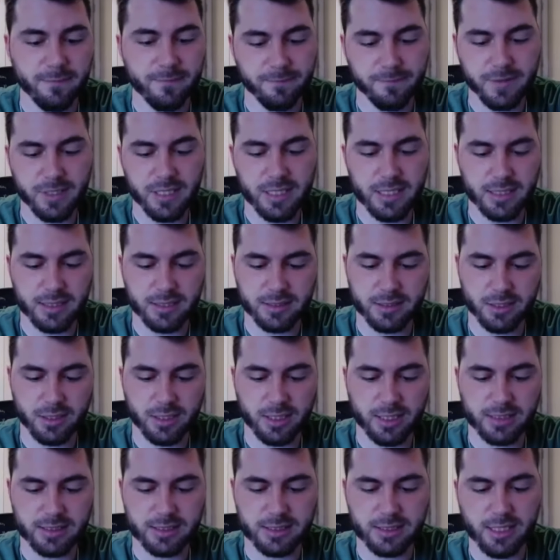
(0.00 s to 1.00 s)
V, so
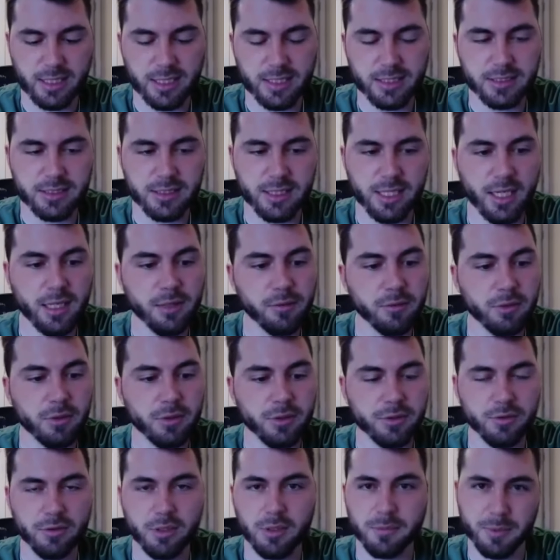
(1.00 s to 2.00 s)
that's nice. I will
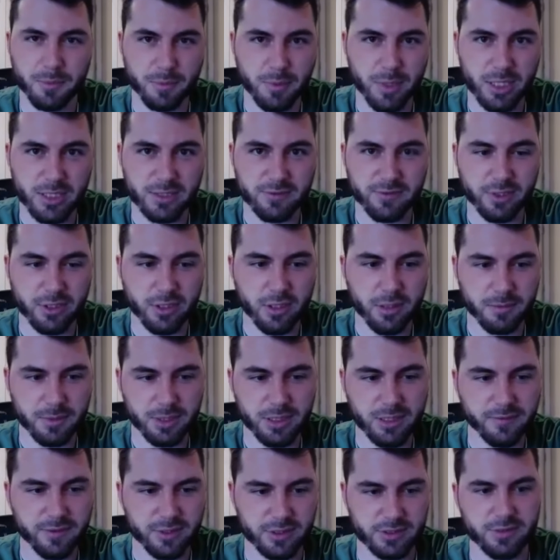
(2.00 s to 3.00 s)
throw up a price for you. I
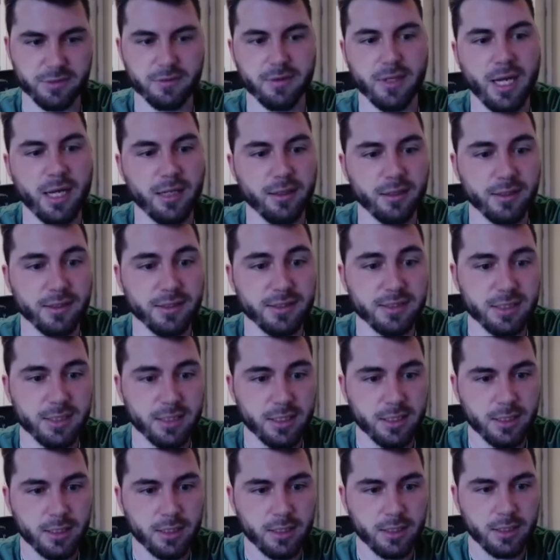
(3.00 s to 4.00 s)
believe it's $2.
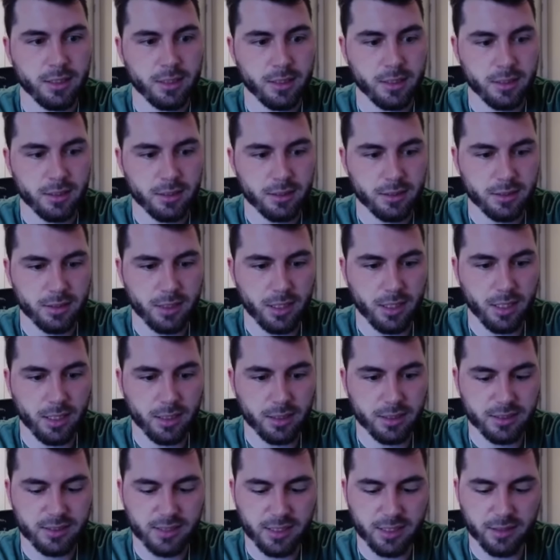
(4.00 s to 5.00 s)
Uh,
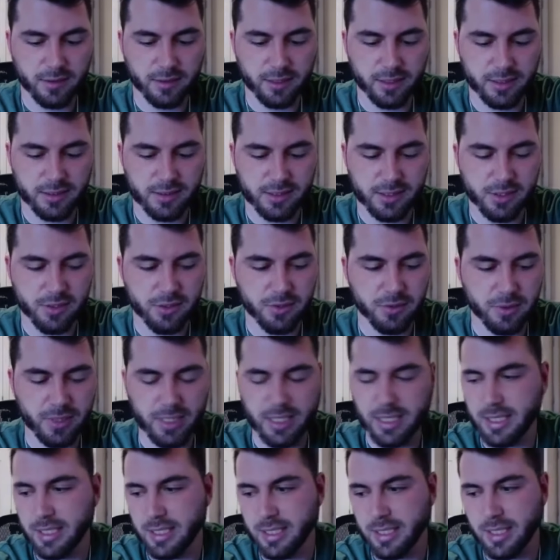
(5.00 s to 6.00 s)
the is
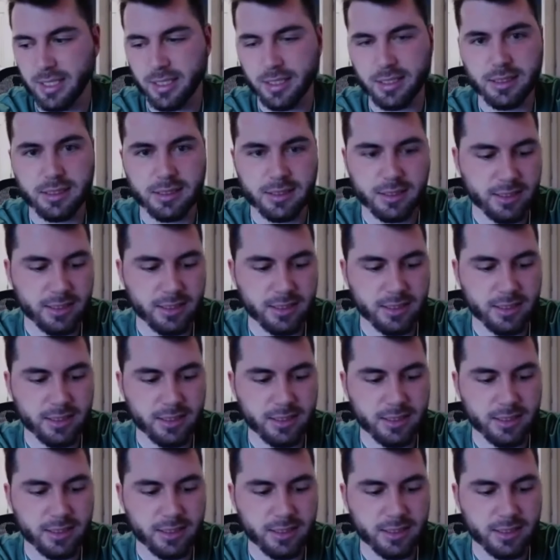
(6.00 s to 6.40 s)
okay on it.